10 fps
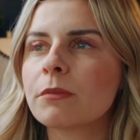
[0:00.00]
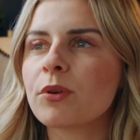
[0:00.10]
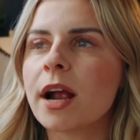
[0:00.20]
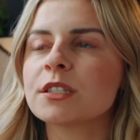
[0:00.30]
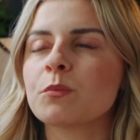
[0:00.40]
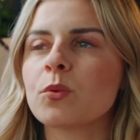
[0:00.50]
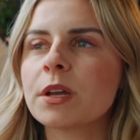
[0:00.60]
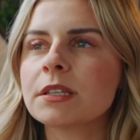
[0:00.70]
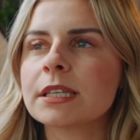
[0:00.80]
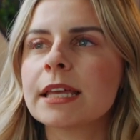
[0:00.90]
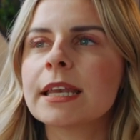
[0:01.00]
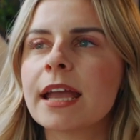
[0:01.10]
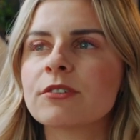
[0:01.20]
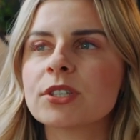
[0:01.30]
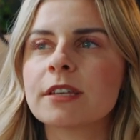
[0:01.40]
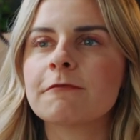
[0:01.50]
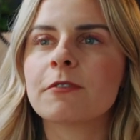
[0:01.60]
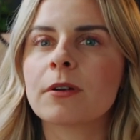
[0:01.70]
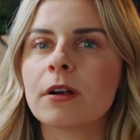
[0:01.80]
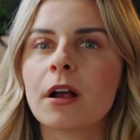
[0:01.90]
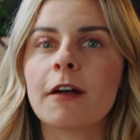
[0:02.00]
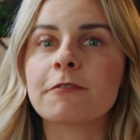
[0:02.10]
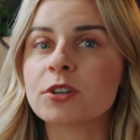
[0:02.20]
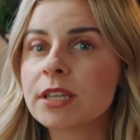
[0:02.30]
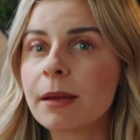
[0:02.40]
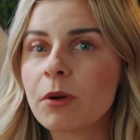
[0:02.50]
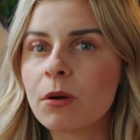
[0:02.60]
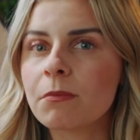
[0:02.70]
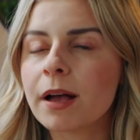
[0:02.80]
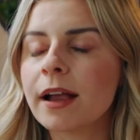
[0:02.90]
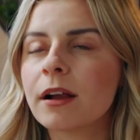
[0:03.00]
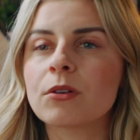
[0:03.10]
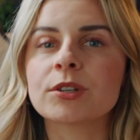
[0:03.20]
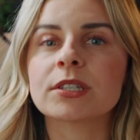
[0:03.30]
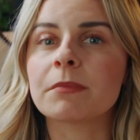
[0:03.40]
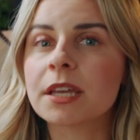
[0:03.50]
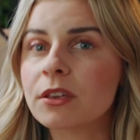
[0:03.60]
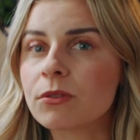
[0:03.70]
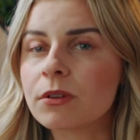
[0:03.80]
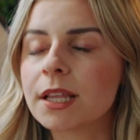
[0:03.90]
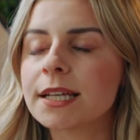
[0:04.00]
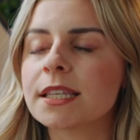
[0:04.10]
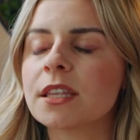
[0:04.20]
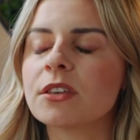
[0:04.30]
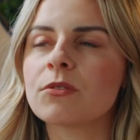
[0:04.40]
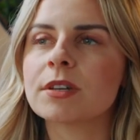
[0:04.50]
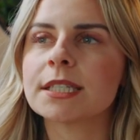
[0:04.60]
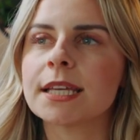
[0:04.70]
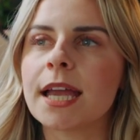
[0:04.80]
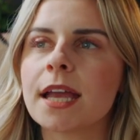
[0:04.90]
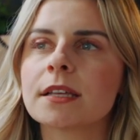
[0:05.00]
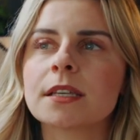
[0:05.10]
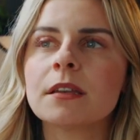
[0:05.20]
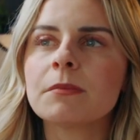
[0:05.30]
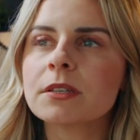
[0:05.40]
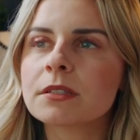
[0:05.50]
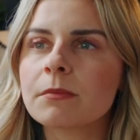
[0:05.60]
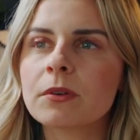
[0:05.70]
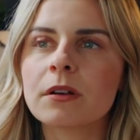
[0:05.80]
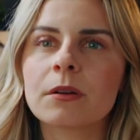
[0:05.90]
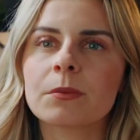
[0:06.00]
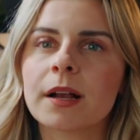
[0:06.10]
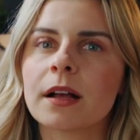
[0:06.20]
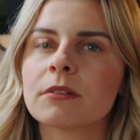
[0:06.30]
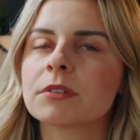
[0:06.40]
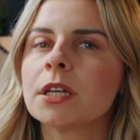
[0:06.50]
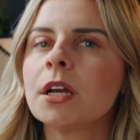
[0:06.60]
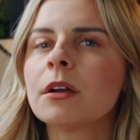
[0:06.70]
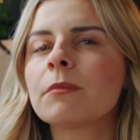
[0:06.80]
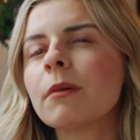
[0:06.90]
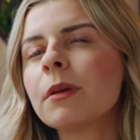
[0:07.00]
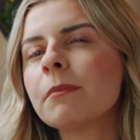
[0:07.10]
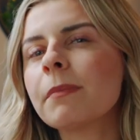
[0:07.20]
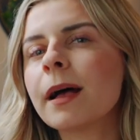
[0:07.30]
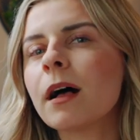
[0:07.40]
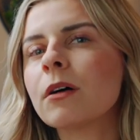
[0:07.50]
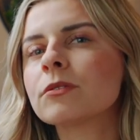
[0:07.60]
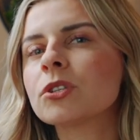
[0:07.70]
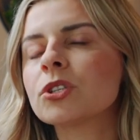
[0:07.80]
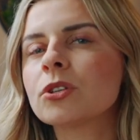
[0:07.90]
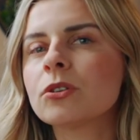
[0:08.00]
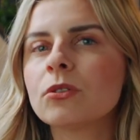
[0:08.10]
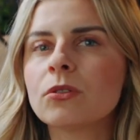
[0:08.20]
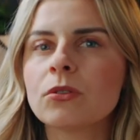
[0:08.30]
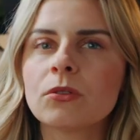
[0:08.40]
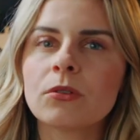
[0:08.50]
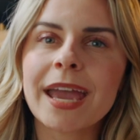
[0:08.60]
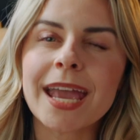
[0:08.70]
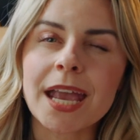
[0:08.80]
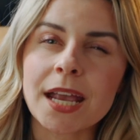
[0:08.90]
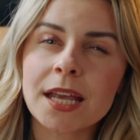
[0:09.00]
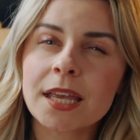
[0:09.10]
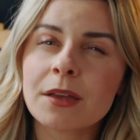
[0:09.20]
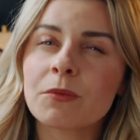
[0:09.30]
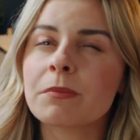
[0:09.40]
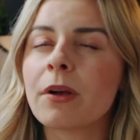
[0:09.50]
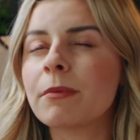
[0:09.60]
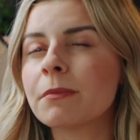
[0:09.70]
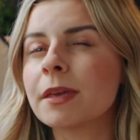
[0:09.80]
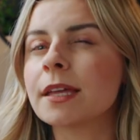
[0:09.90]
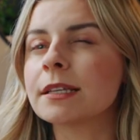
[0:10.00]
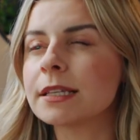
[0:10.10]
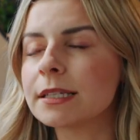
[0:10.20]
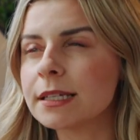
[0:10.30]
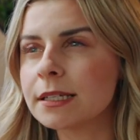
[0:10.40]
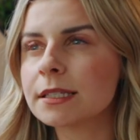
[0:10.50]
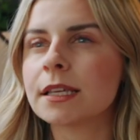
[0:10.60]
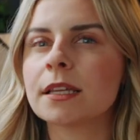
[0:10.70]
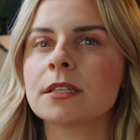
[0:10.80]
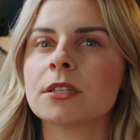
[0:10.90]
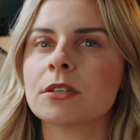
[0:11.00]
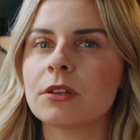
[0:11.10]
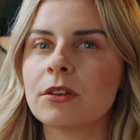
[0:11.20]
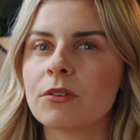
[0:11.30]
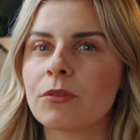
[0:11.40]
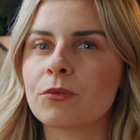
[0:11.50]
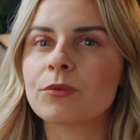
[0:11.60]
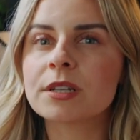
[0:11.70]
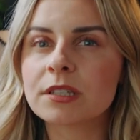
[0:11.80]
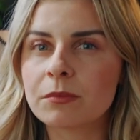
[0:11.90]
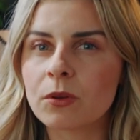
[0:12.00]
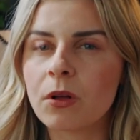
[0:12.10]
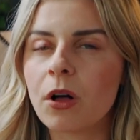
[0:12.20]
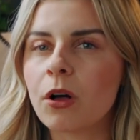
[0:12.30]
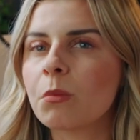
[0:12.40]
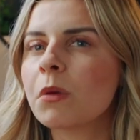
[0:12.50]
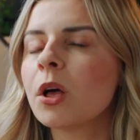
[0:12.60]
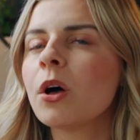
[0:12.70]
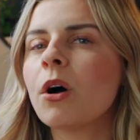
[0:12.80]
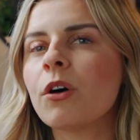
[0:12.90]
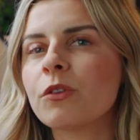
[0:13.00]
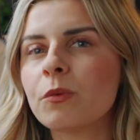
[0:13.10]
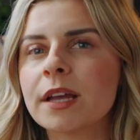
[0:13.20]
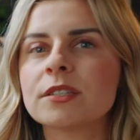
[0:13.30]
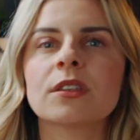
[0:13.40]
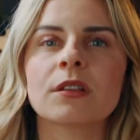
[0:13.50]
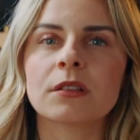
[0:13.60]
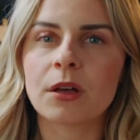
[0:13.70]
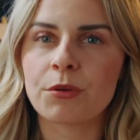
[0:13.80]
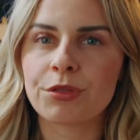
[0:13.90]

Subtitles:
price point in Anderson for a first-time home buyer or somebody utilizing the USDA is going to be somewhere around probably about $280 would probably be a decent, reasonable home, all the way to the low